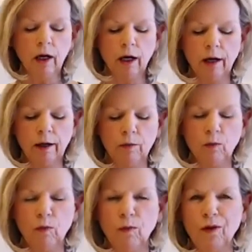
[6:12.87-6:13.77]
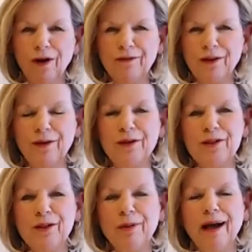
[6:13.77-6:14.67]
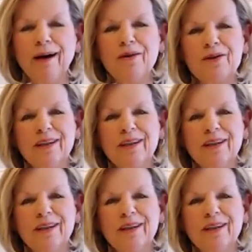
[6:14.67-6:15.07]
One of the things about